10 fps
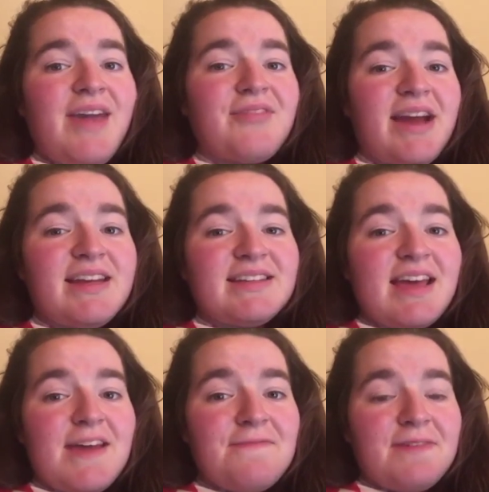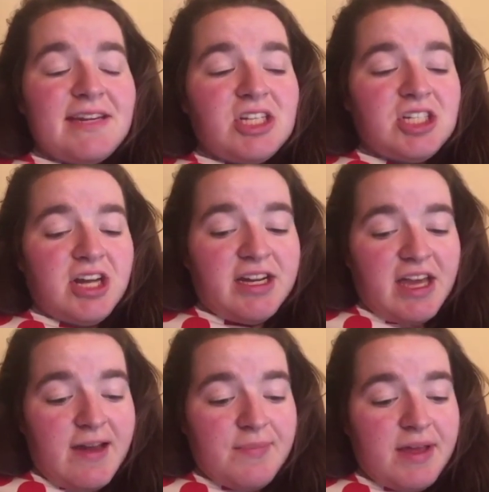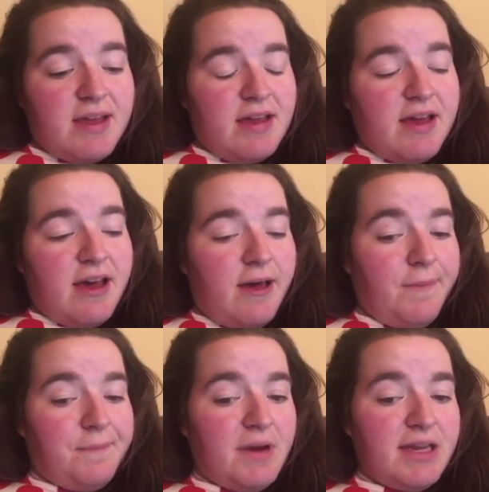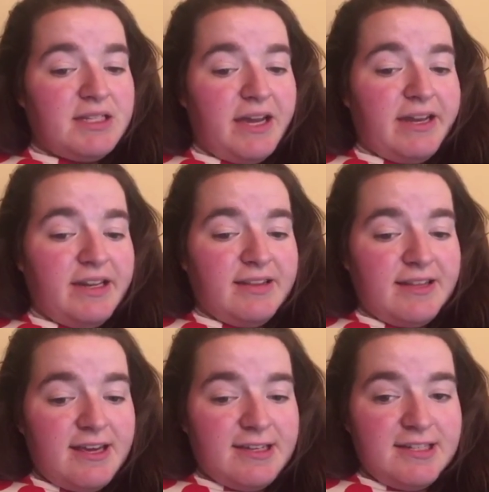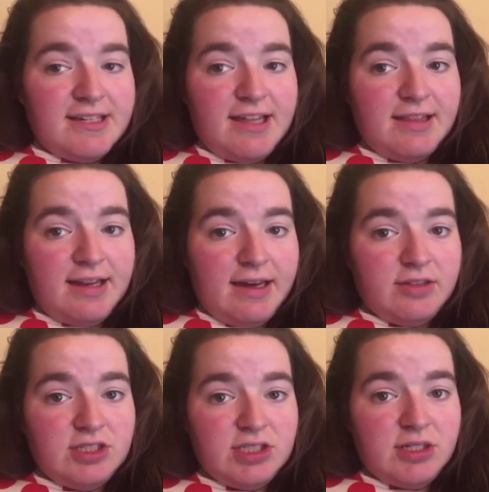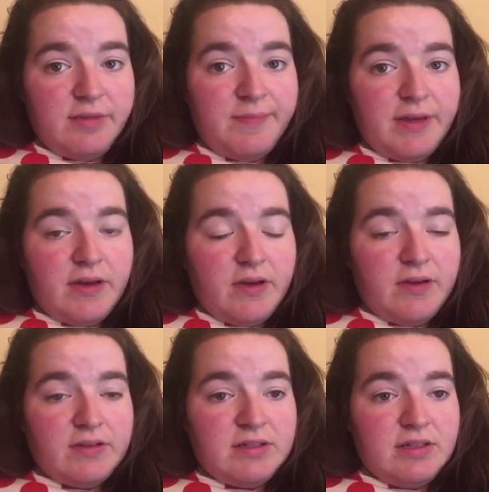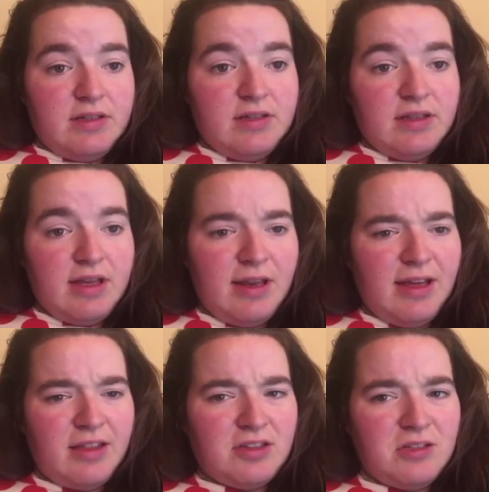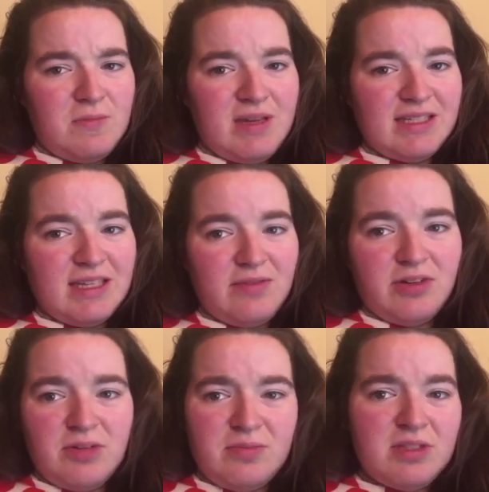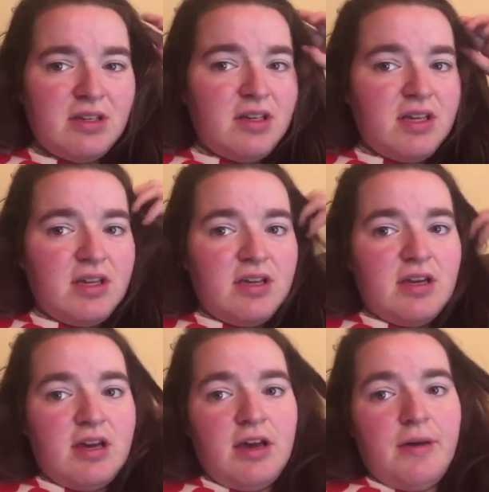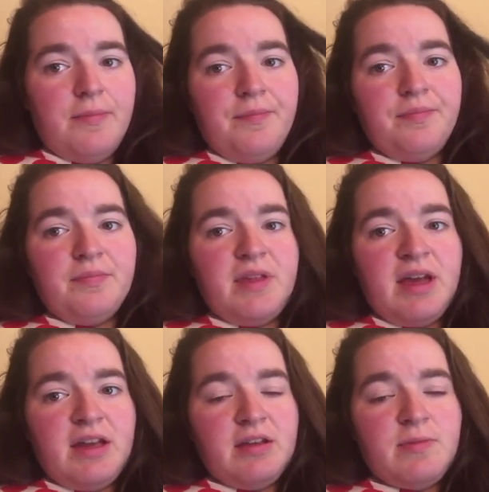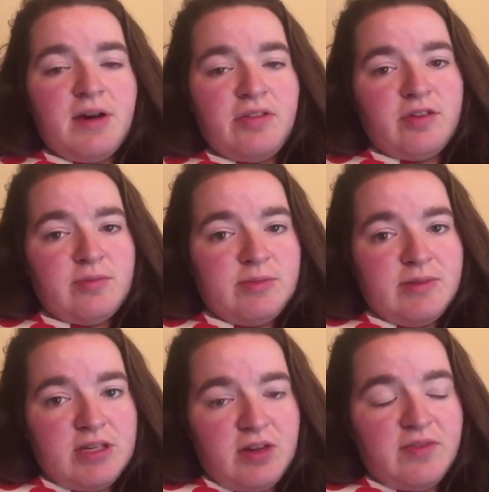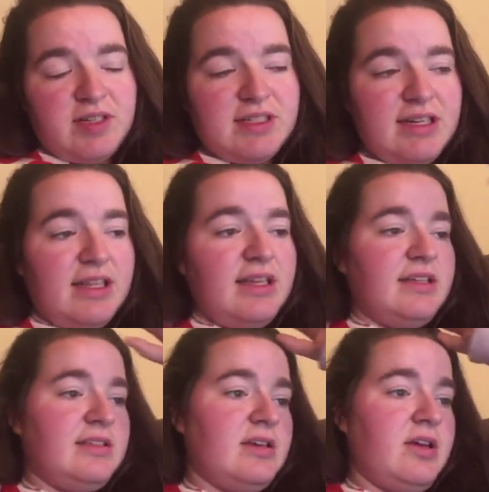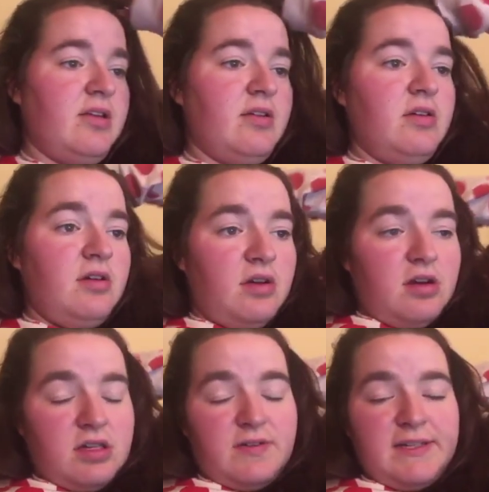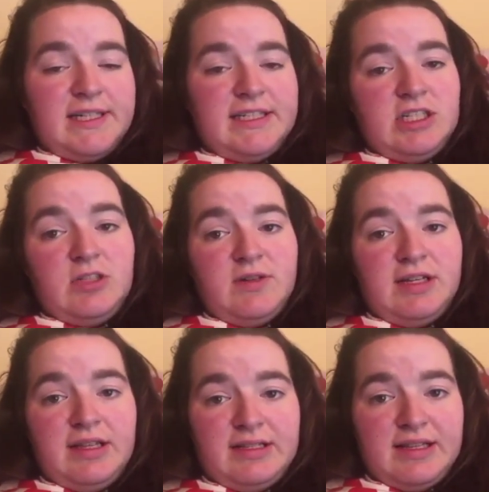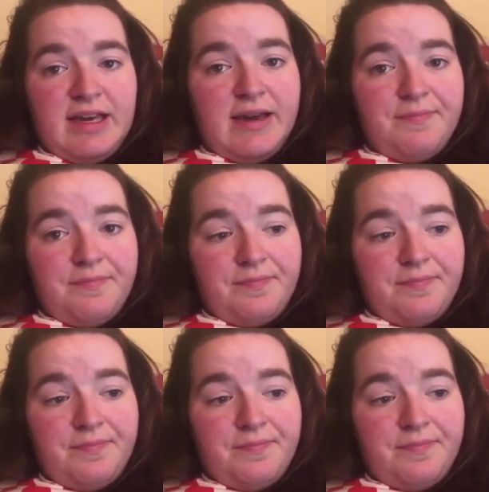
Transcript: Hey friends, I've finished tidying up. I tidied the kitchen and the lounge because they're like the two messier rooms. And the bathroom's been done recently, so I don't really need to do anything to that.